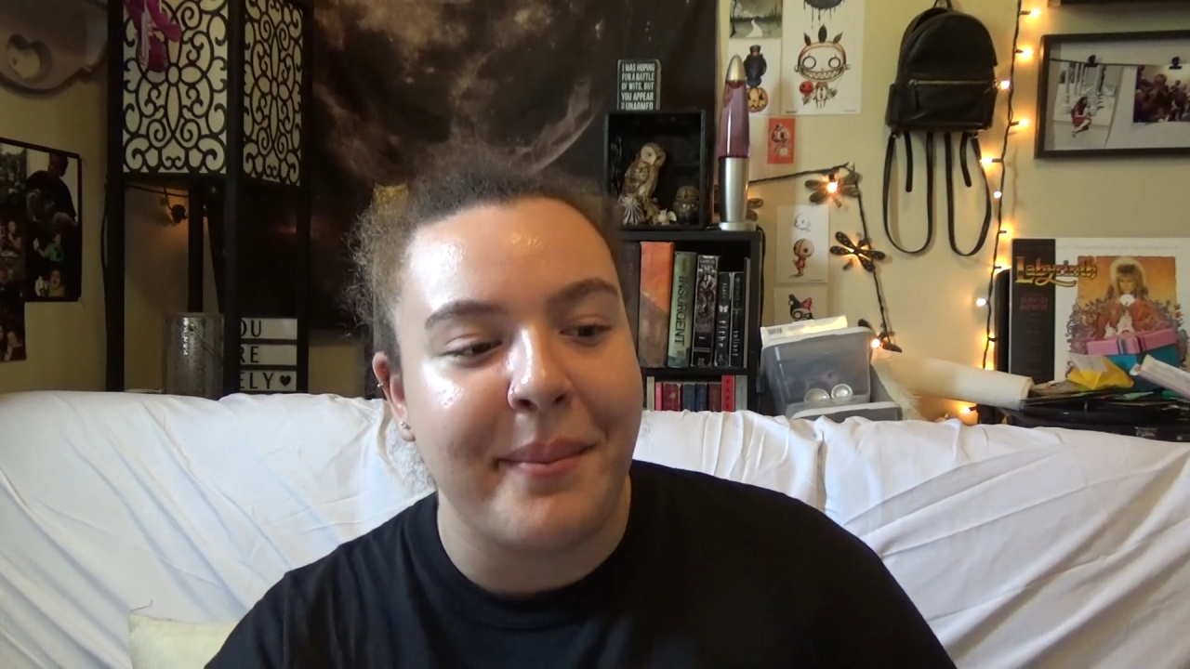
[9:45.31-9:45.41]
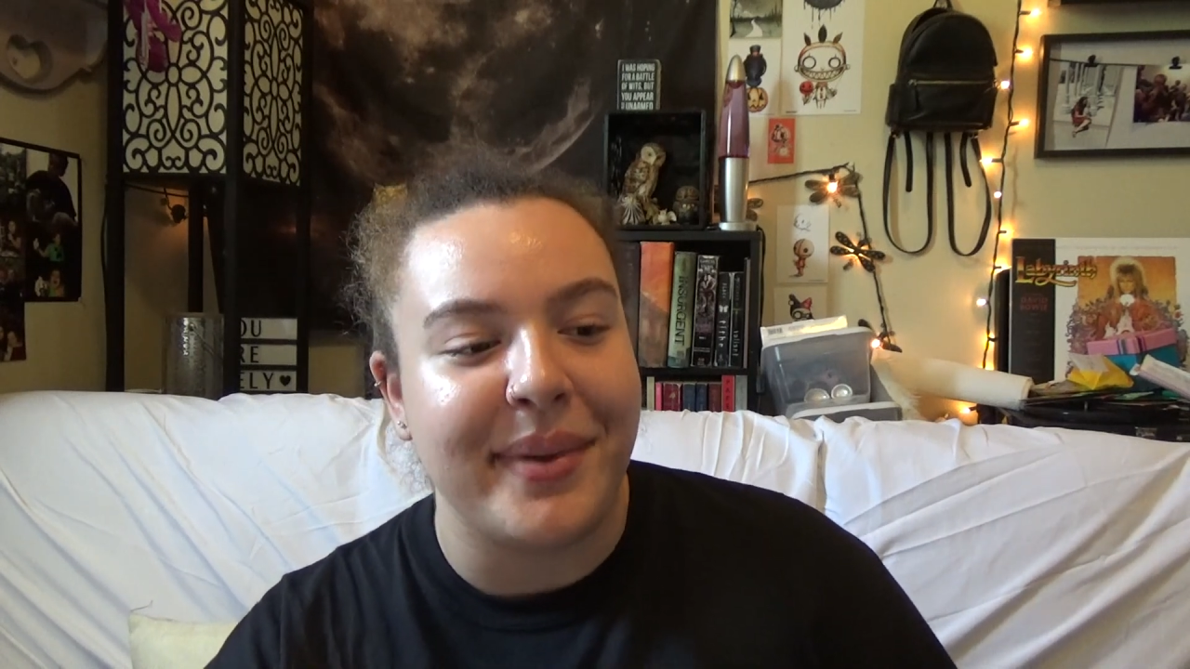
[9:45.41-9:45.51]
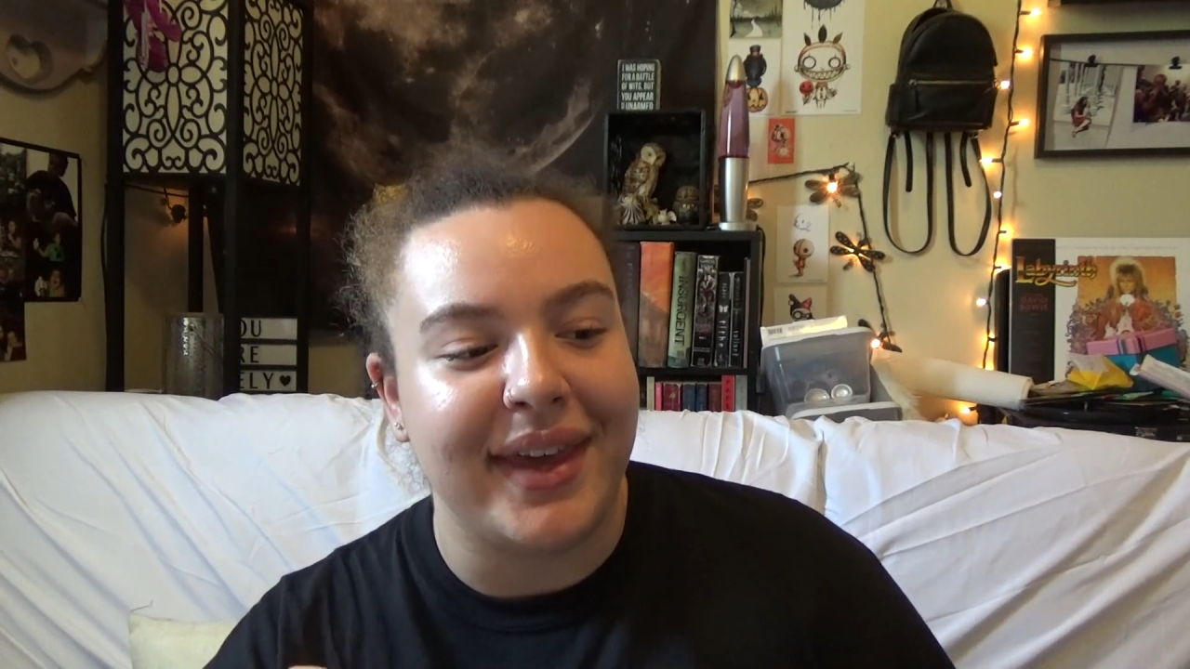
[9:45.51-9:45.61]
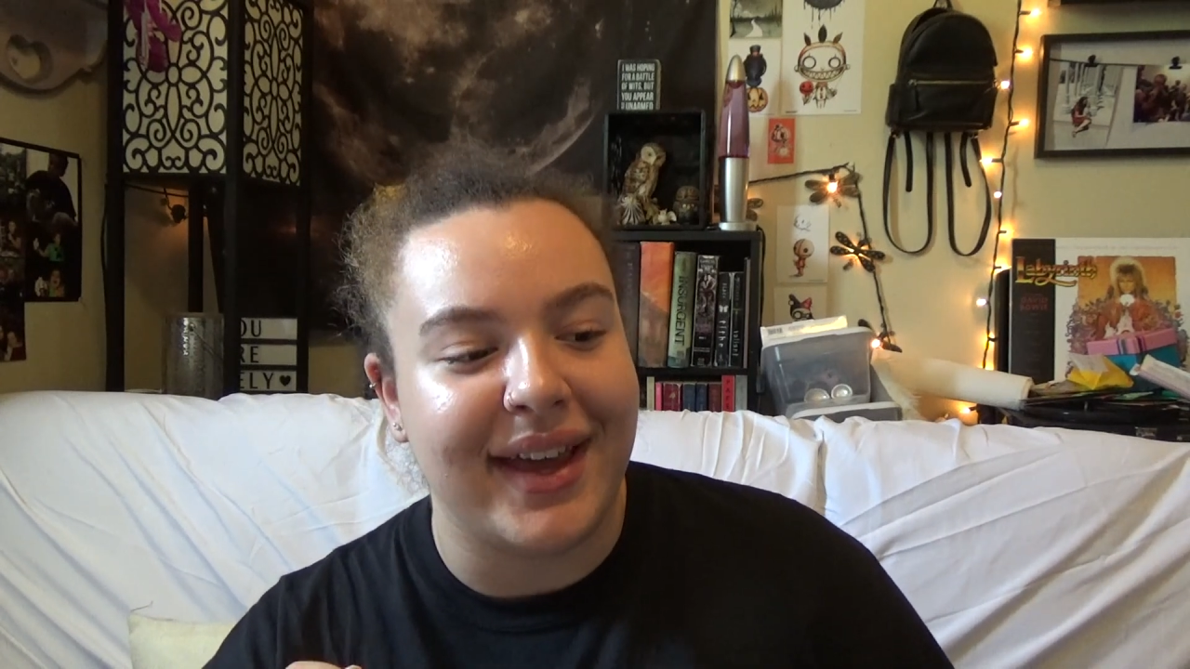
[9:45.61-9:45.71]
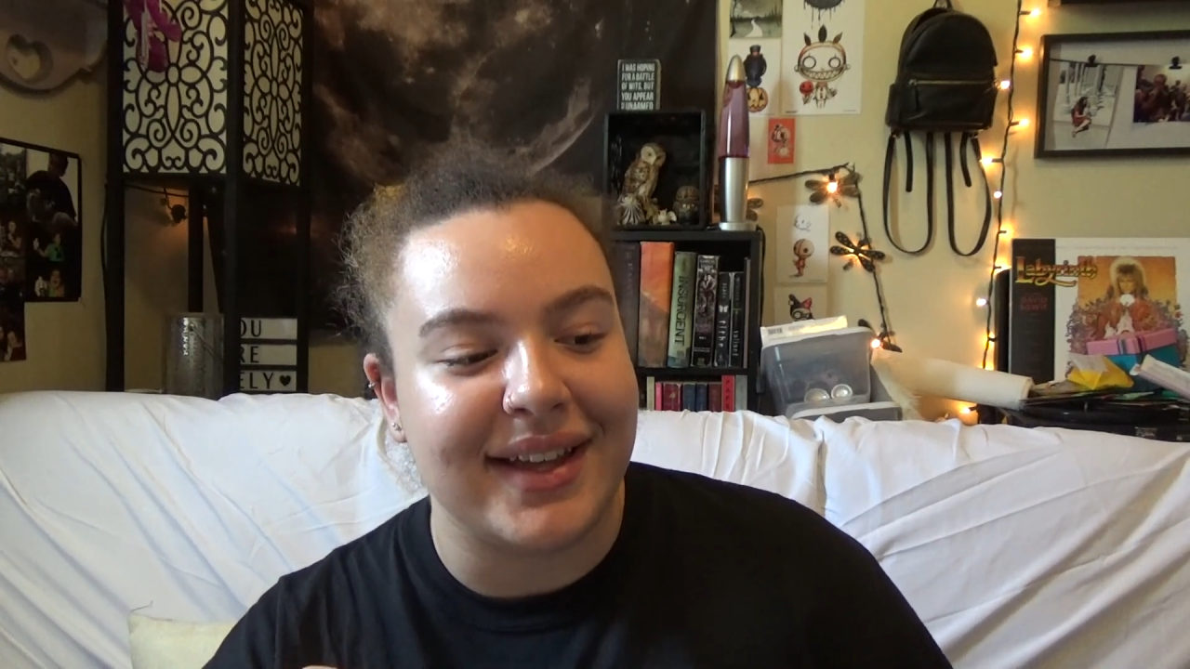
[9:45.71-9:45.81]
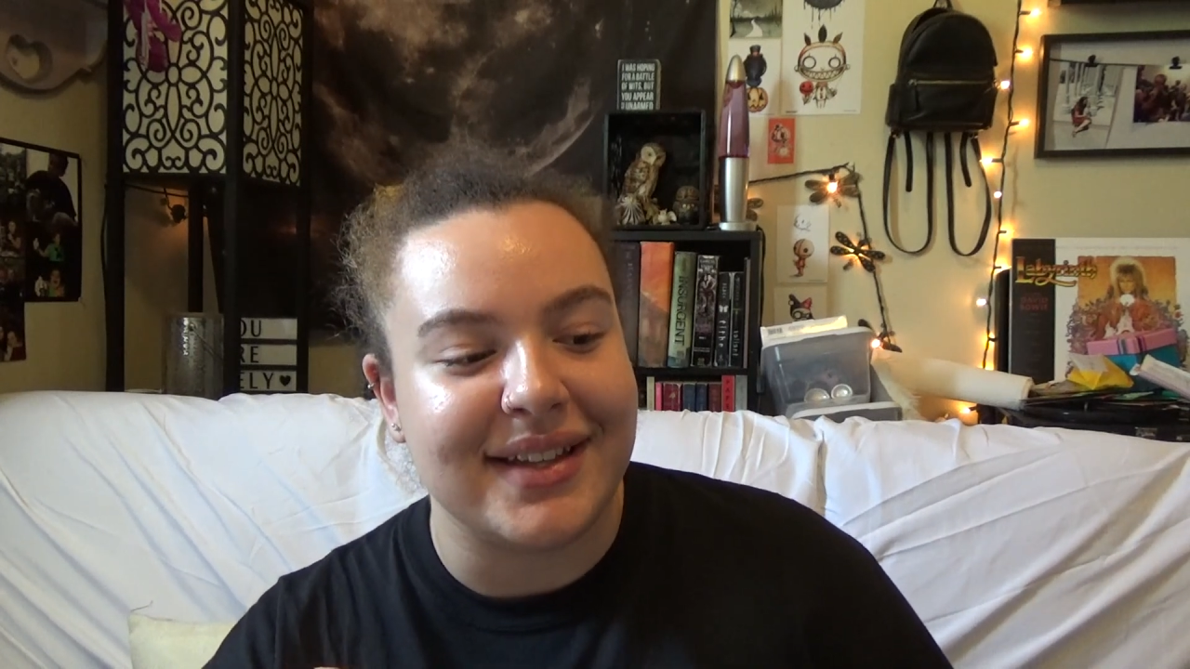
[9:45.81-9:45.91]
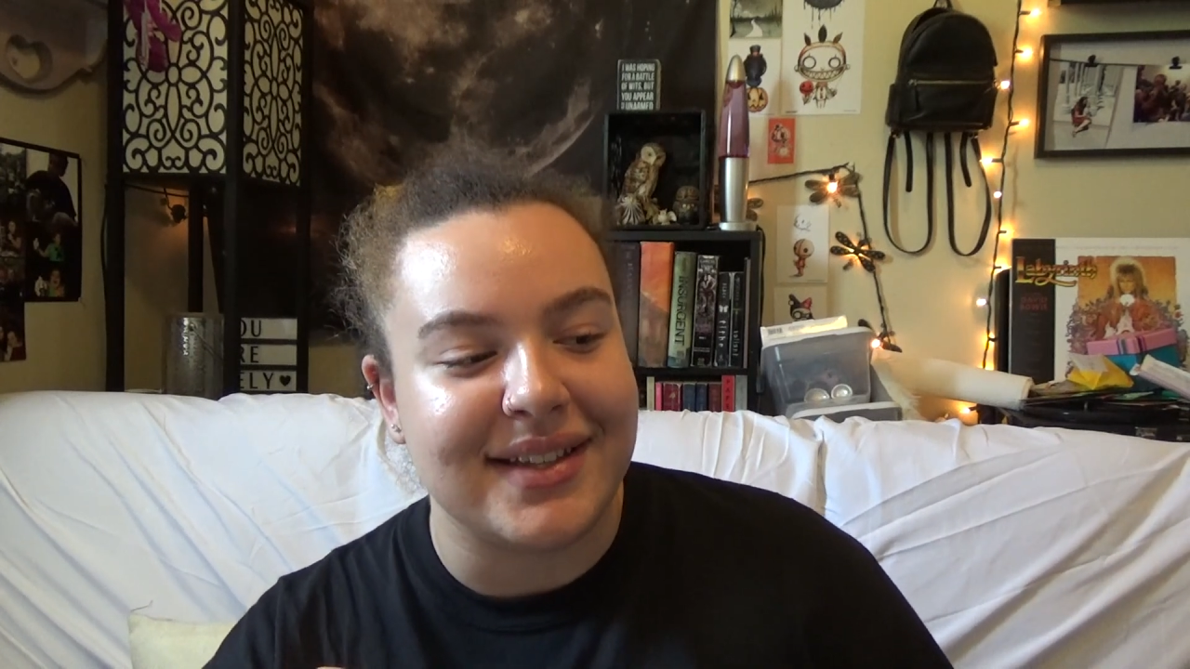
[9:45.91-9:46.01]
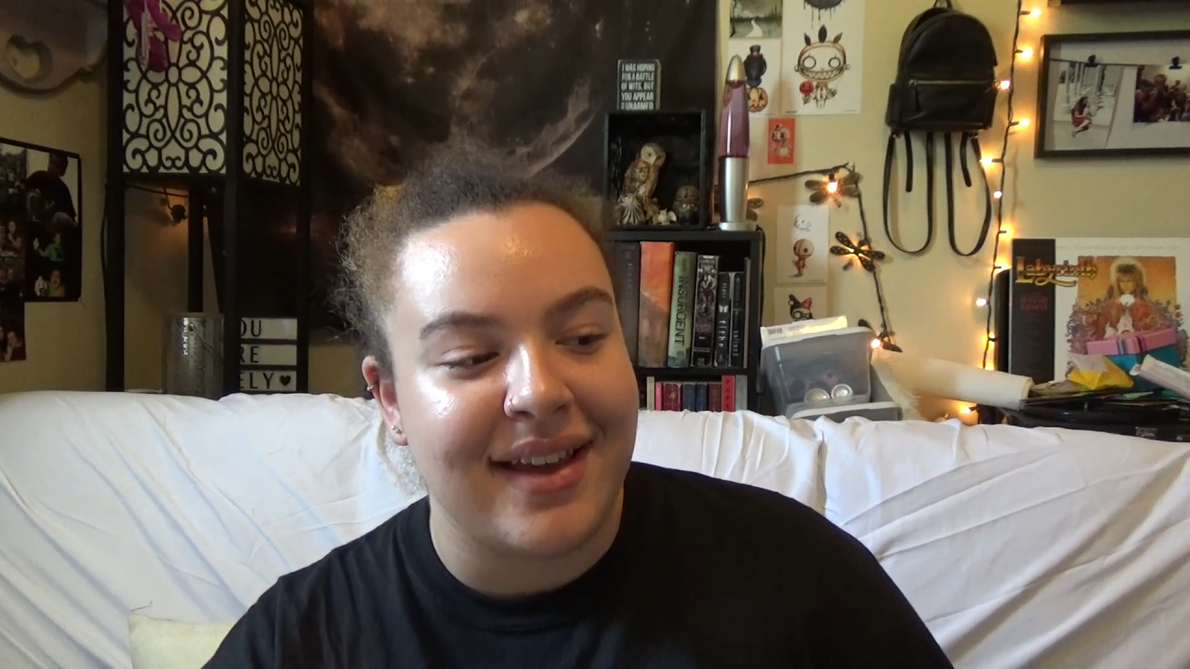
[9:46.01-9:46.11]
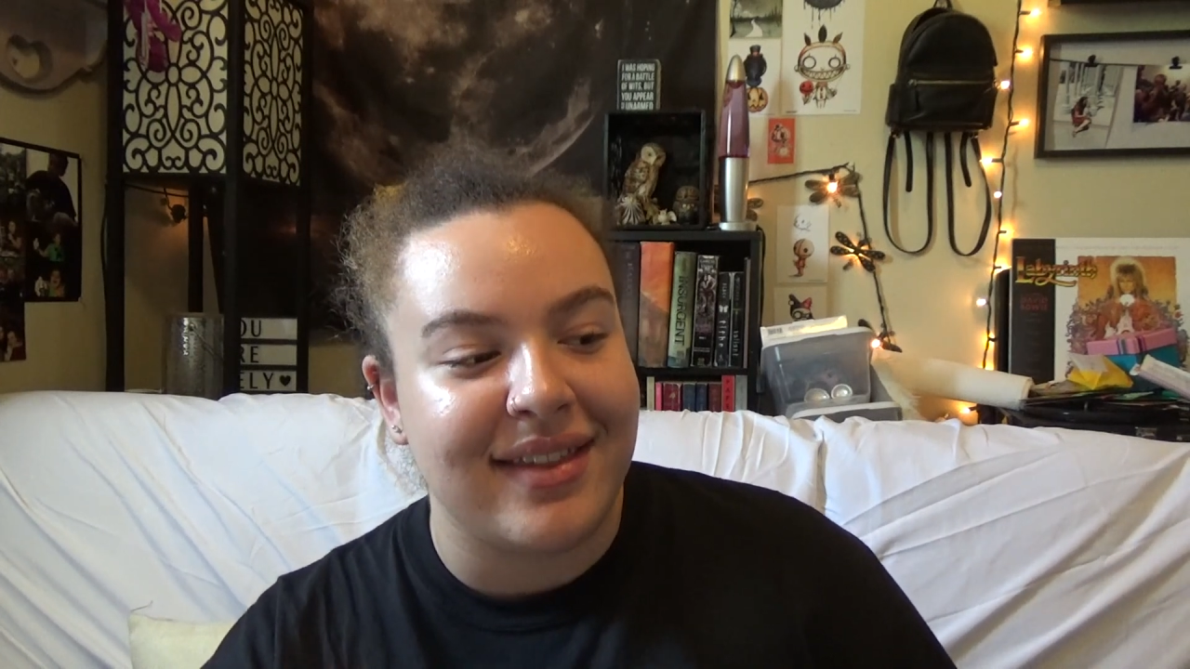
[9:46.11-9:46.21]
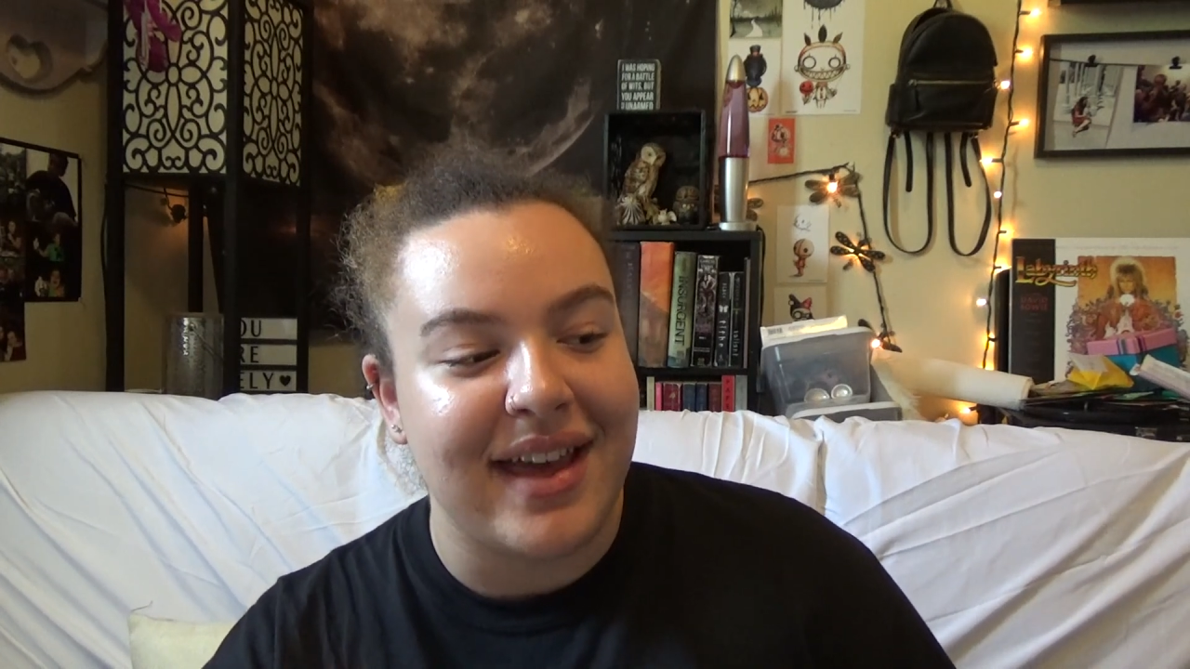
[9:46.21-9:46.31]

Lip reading: because